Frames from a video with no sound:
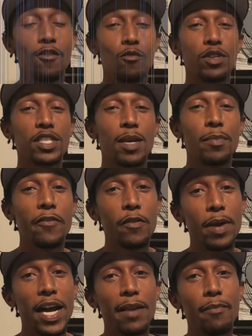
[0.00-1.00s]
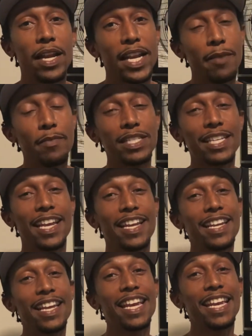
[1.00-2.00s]
What's up, everybody? My name is
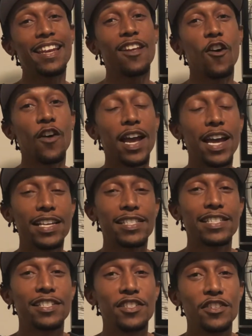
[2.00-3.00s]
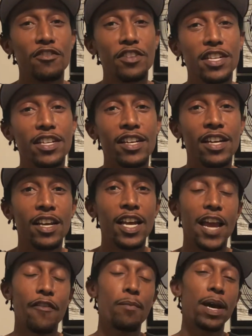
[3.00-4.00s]
Kenny Ken Dog Haskins Jr.
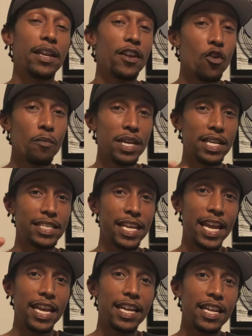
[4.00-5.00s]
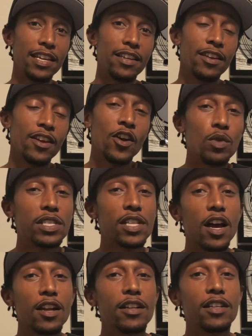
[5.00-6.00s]
Everybody know me as KD. We
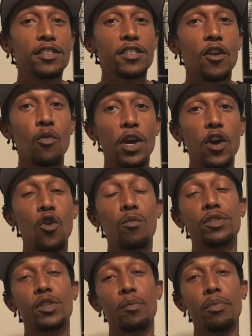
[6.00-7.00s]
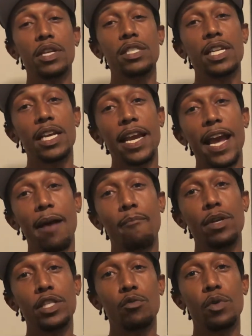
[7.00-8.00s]
started this show in hopes of bridging the
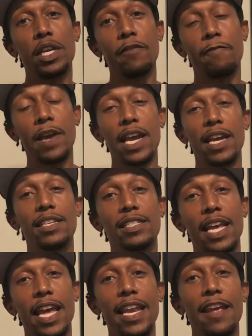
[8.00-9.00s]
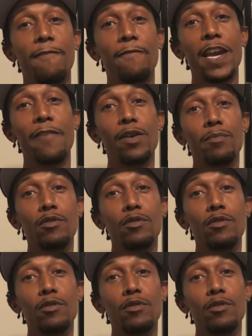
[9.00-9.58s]
gap between fans and their favorite